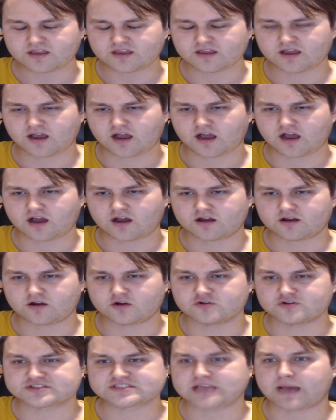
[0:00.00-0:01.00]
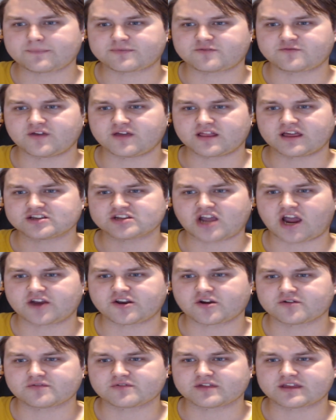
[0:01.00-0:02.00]
Usopp's village. I
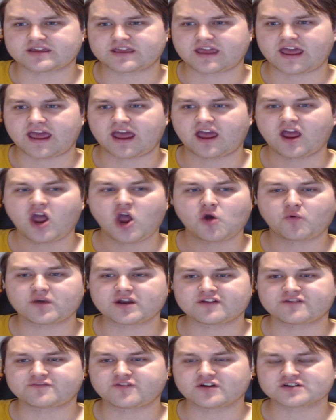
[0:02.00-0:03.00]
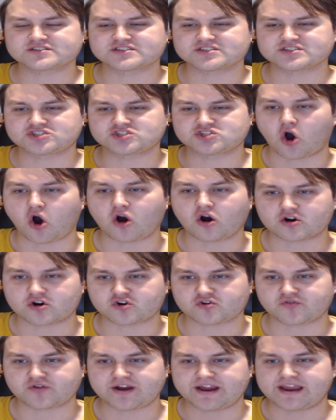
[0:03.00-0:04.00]
don't really care. When he versus Don
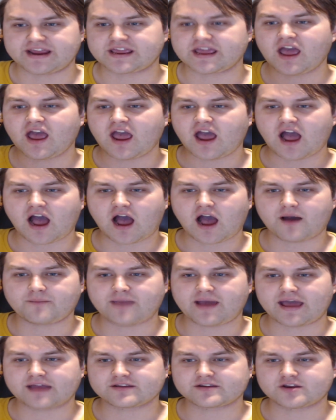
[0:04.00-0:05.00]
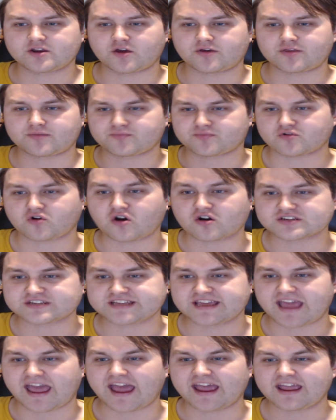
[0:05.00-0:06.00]
Krieg, at, you know, the
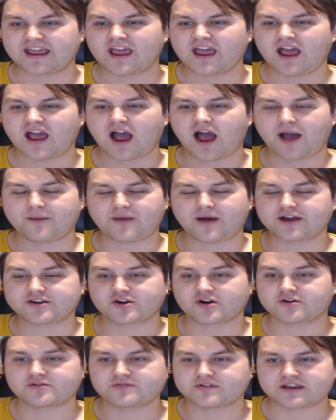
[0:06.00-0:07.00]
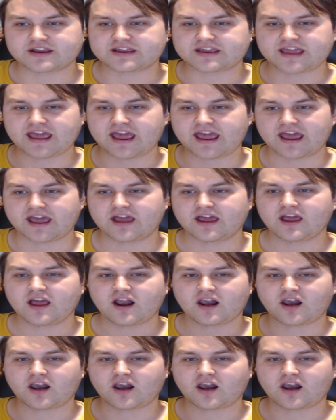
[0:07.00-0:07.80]
Baratier, I don't really care.